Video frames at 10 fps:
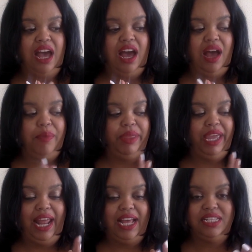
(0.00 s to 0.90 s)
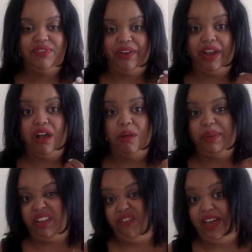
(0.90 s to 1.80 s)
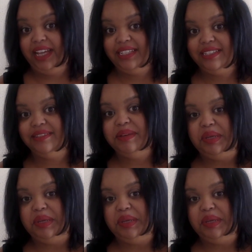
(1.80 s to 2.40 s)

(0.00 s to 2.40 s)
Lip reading: has very calming effects.